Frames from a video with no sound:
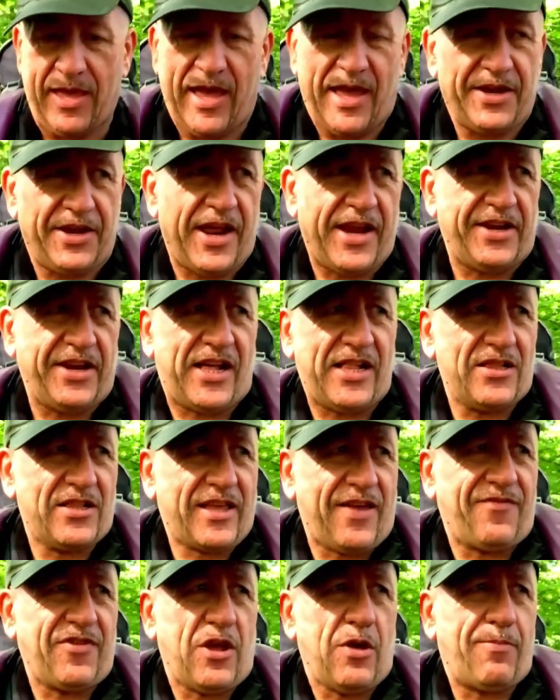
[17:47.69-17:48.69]
And then that'll
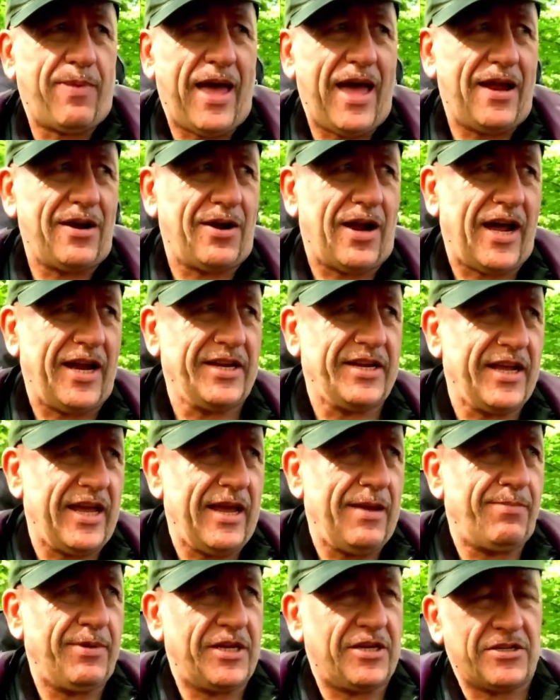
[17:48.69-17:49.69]
give you a better
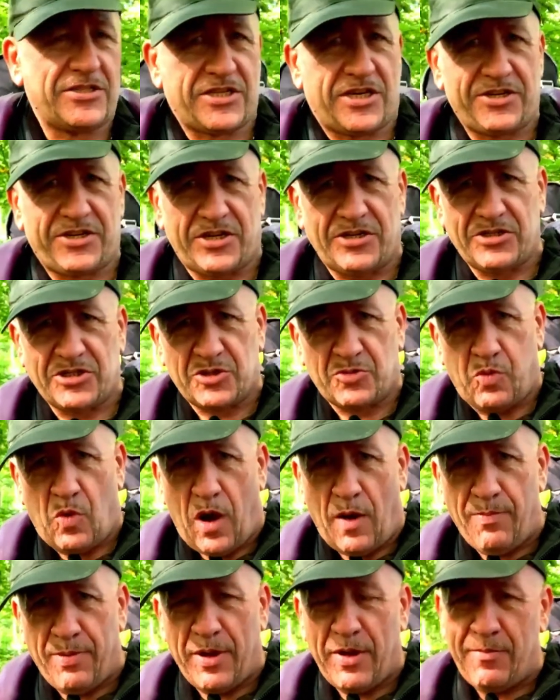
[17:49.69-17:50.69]
idea, because I do
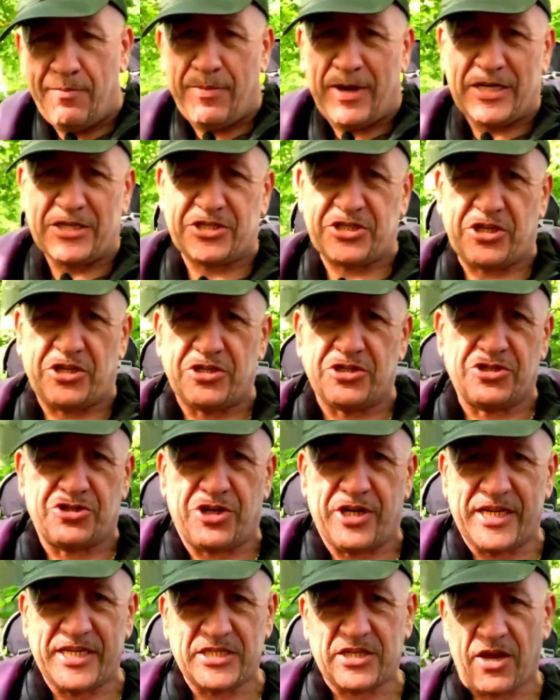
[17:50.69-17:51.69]
swap my
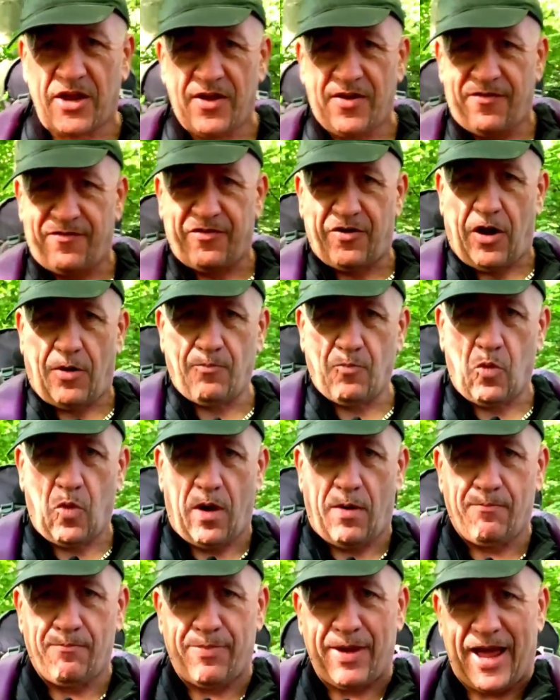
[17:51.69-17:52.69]
sundries from
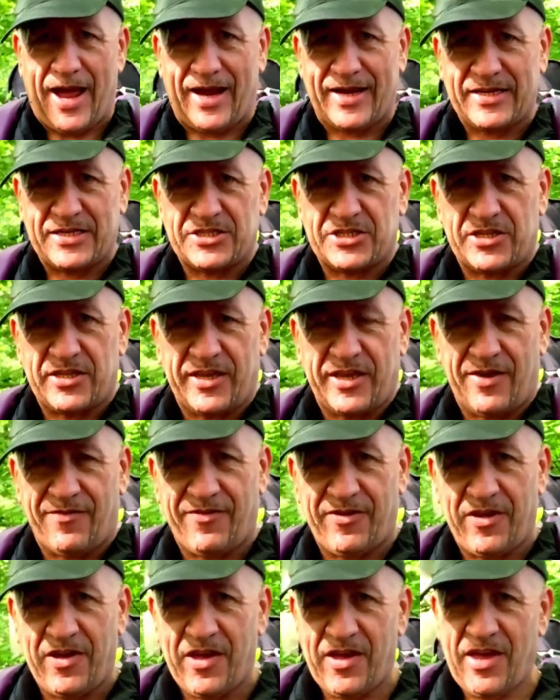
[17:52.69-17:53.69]
one pack to the
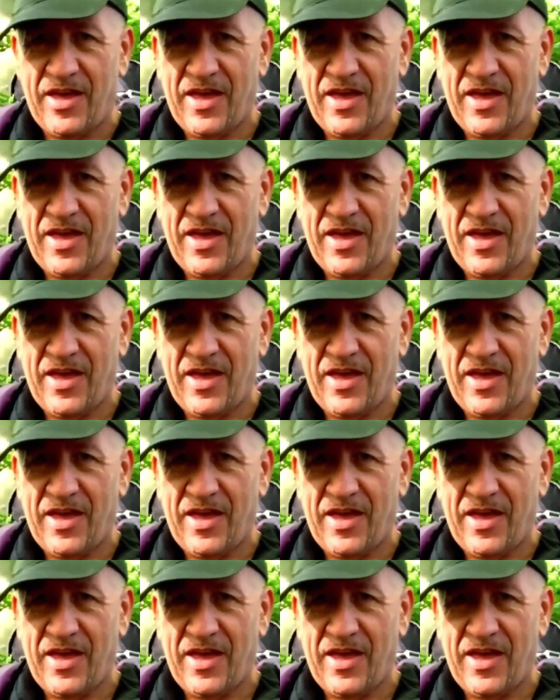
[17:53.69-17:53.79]
other.